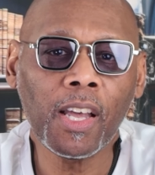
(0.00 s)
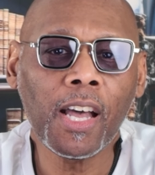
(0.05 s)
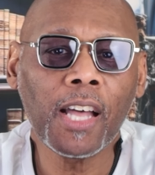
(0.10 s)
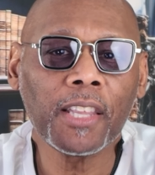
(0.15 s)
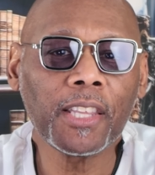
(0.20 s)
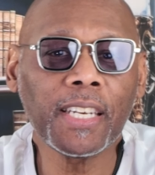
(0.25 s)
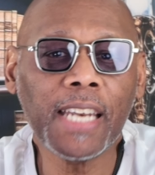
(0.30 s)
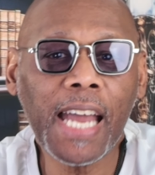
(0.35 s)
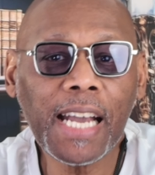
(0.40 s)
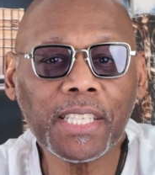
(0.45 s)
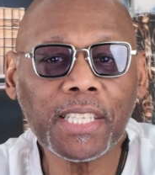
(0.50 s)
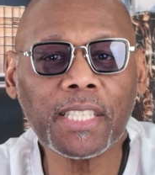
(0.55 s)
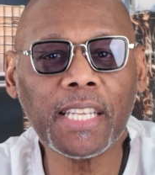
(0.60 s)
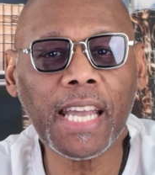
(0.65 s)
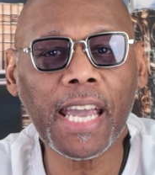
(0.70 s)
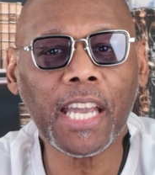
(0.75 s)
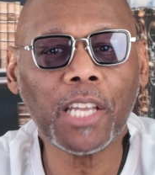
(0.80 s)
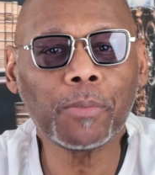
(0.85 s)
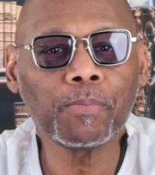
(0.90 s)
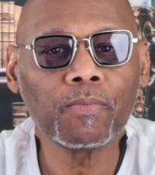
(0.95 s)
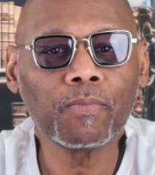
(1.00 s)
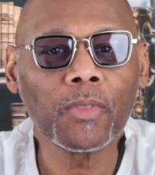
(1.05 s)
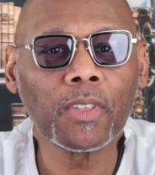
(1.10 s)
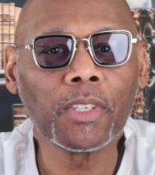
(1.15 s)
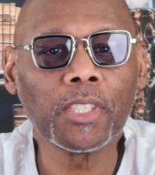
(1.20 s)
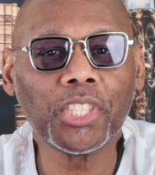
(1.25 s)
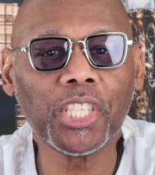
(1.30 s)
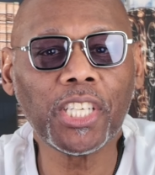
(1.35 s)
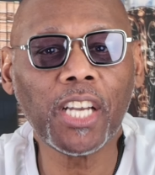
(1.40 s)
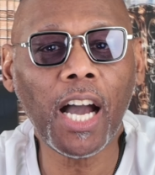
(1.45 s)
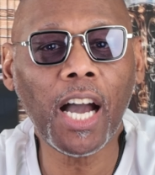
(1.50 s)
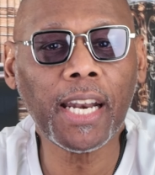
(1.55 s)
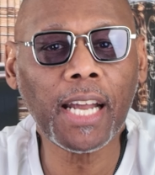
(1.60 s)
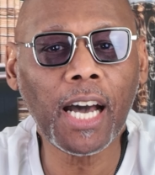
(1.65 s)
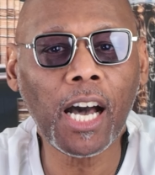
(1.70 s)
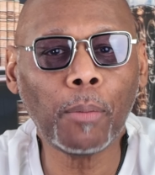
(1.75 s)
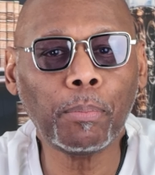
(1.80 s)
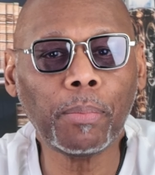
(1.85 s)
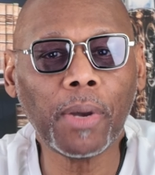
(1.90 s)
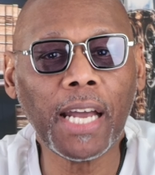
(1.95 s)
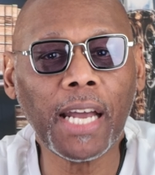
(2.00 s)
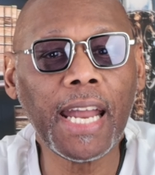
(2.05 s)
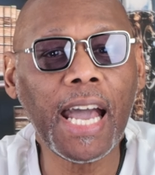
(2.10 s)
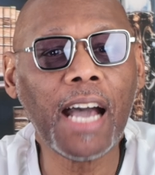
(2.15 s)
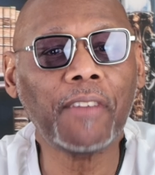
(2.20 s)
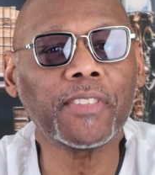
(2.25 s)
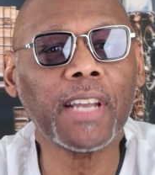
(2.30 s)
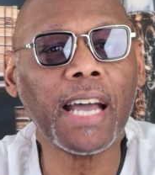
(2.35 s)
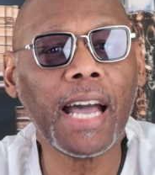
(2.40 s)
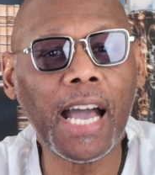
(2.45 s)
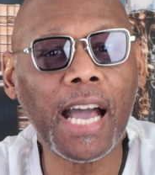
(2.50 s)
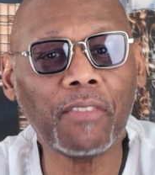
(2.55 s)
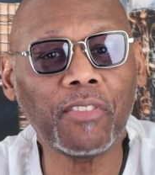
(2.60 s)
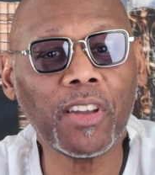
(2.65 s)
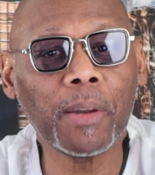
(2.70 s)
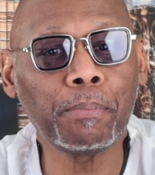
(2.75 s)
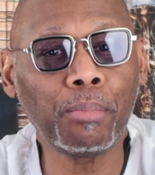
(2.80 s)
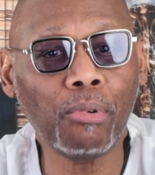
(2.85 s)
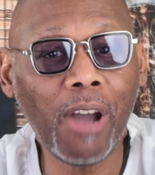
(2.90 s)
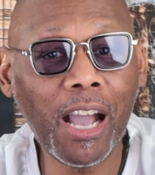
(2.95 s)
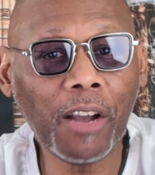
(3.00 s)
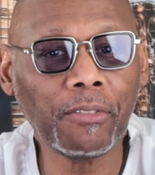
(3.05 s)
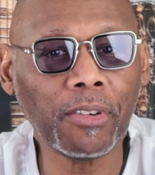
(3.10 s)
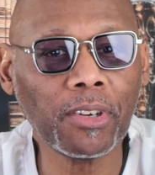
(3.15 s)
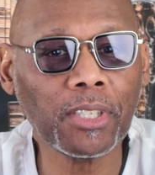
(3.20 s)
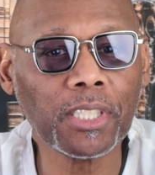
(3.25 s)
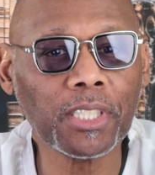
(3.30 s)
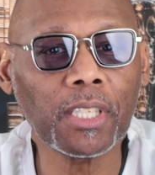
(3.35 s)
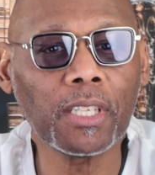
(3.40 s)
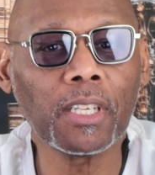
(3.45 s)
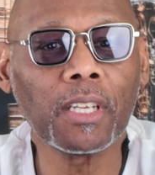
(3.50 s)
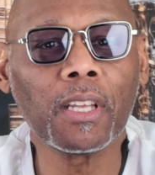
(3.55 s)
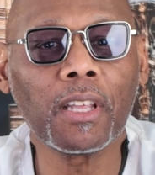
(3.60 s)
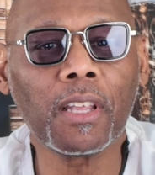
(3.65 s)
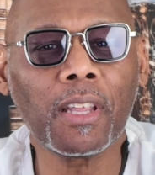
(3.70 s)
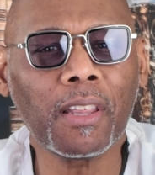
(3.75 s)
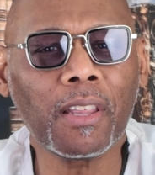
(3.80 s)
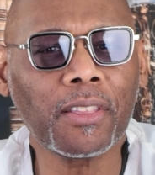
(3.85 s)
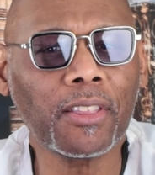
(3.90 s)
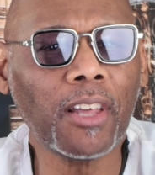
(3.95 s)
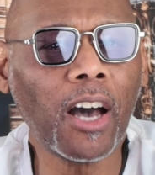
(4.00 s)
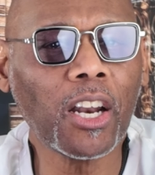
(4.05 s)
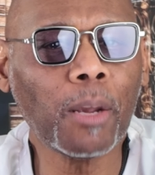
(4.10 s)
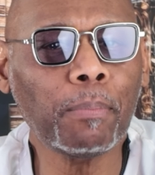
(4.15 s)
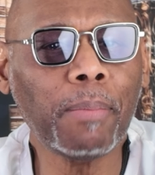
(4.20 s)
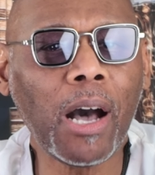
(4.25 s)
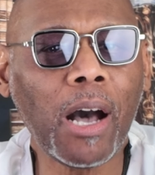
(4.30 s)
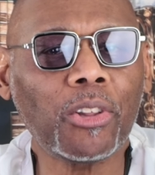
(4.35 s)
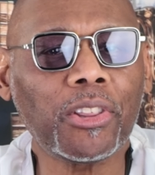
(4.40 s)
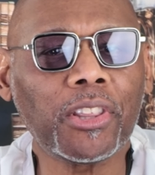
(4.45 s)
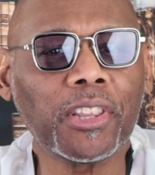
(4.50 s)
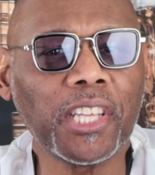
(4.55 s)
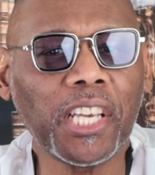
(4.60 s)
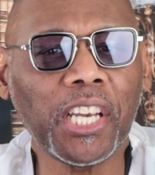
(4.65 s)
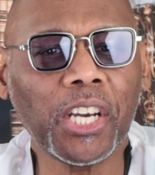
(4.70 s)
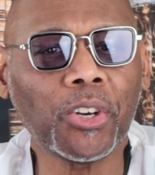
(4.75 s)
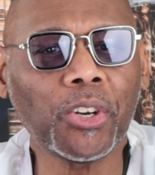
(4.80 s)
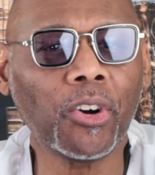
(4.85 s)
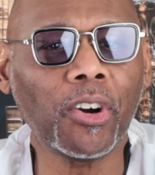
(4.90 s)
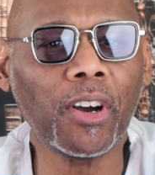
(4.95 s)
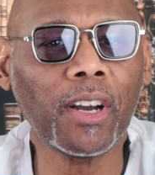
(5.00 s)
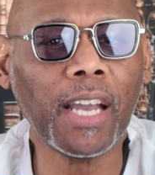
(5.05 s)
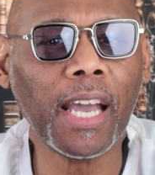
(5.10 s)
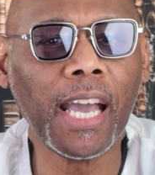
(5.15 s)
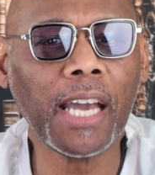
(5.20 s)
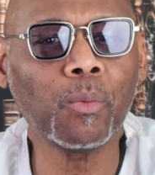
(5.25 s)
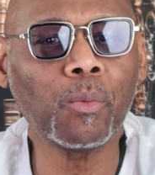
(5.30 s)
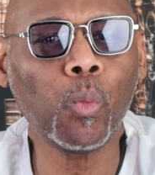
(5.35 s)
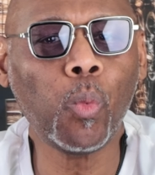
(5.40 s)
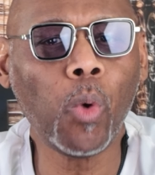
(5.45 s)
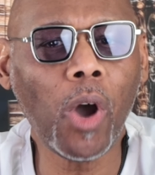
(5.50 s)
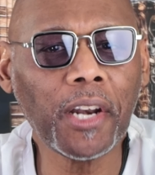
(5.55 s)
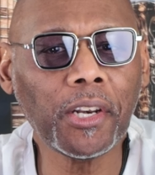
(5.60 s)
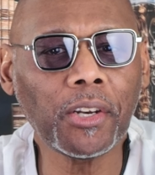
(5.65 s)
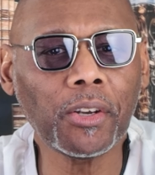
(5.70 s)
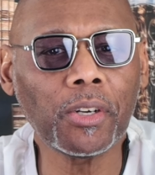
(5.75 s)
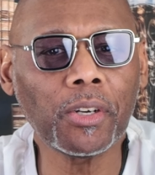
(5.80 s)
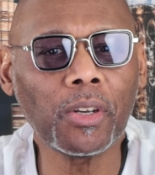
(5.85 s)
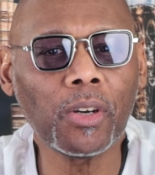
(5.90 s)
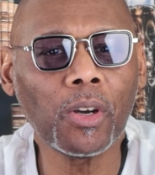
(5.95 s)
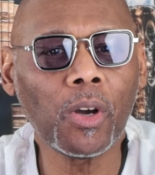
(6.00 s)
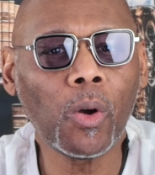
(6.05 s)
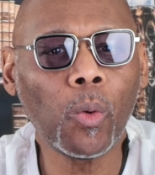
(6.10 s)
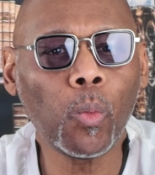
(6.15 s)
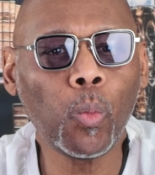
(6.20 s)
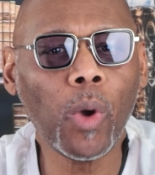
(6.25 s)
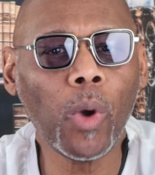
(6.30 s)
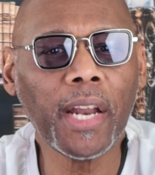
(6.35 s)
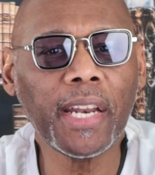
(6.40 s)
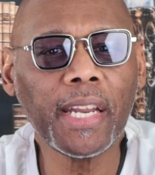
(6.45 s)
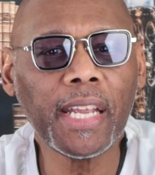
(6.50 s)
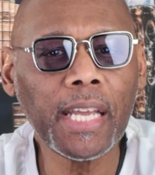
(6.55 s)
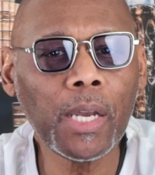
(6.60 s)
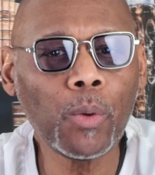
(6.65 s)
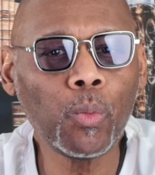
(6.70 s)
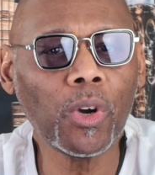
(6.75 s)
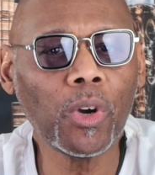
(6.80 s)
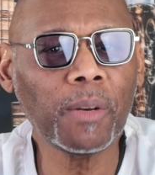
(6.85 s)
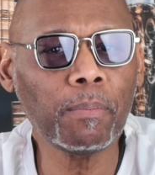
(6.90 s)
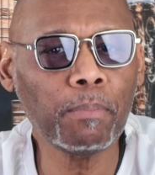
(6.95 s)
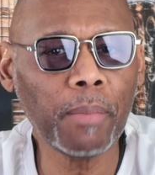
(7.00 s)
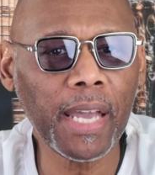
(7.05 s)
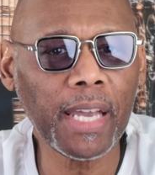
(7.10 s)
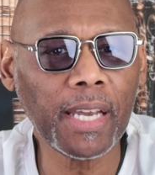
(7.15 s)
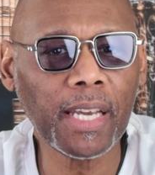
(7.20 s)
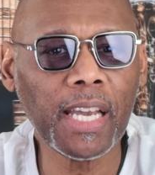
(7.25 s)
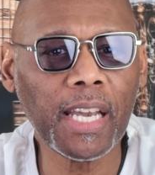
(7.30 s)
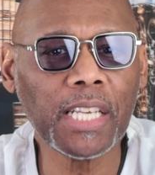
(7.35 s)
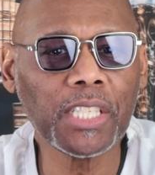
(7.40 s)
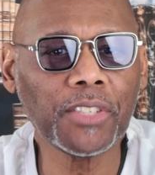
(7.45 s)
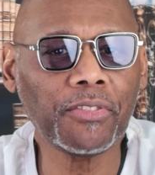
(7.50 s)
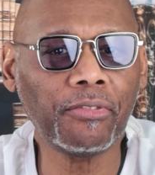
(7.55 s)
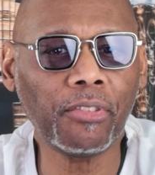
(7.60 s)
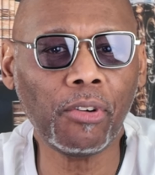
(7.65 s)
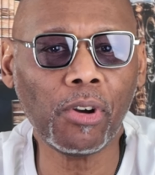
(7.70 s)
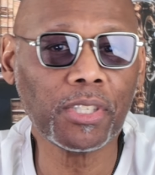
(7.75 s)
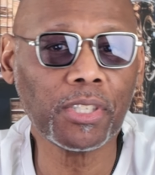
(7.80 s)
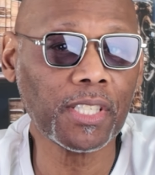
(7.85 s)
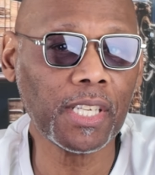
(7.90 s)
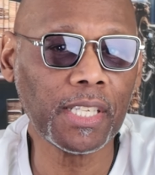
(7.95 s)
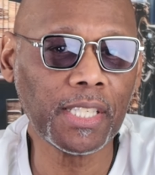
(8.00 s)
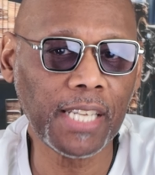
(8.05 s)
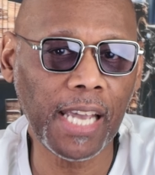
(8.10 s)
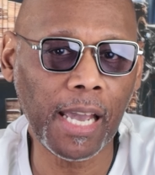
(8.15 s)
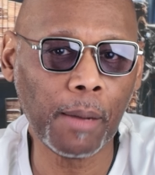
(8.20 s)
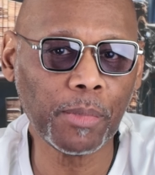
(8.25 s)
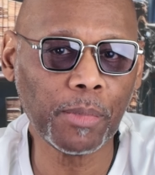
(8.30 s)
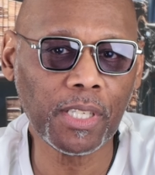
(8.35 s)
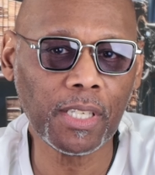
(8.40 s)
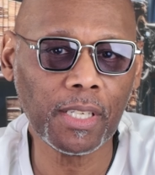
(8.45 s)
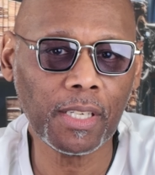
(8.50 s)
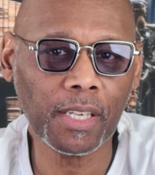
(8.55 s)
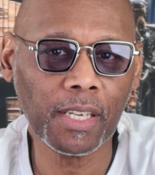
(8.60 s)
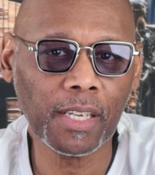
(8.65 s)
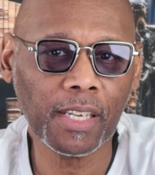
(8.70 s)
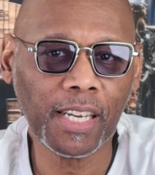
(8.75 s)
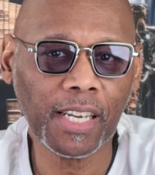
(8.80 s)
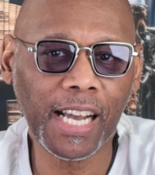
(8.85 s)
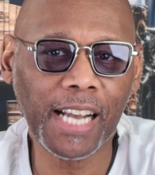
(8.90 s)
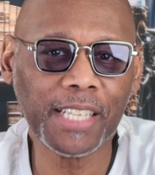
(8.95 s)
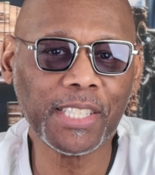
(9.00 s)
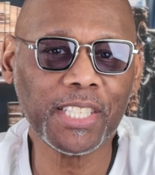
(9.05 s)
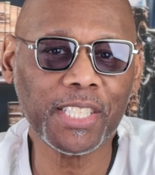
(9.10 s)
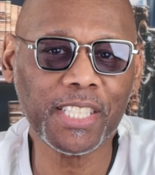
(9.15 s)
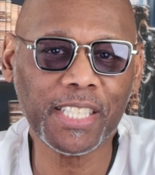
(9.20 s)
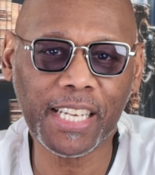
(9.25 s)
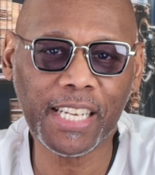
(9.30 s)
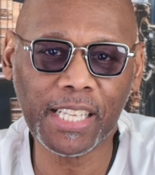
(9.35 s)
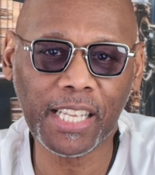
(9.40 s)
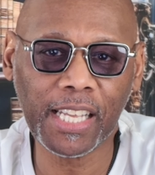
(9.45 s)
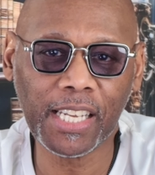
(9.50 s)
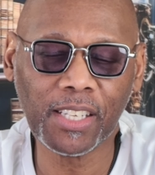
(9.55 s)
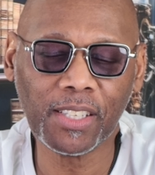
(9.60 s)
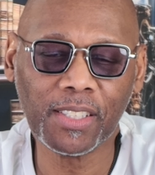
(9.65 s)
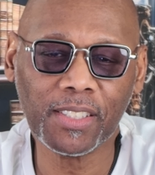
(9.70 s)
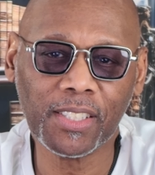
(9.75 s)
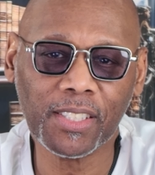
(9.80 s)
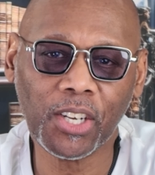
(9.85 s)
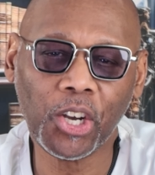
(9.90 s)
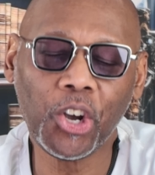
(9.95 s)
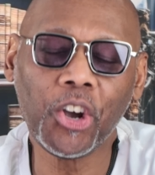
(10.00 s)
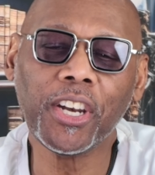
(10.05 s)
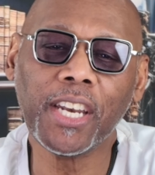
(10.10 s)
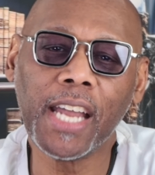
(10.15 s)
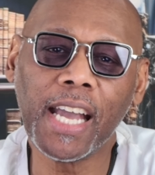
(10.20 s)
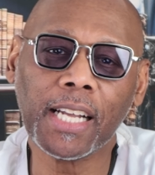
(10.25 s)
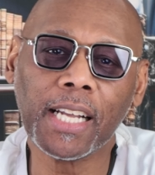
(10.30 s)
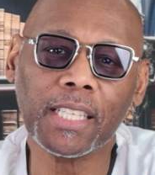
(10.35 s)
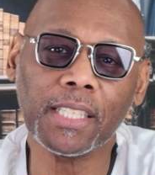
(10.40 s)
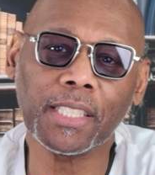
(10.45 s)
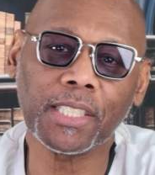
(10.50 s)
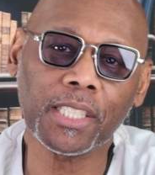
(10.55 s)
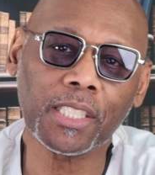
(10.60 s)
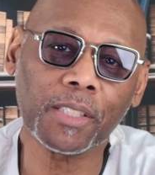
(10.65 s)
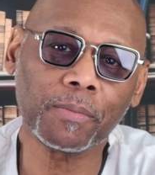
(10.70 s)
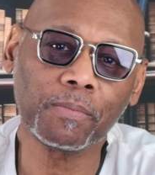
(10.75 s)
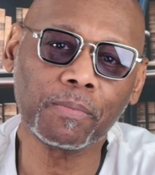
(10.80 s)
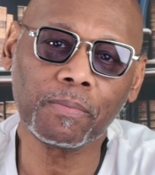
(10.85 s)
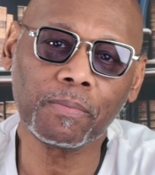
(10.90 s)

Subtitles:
The next day, she got up and, after having breakfast, thought about Theodore and wondered when he would make his first attempt at stealing her necklace.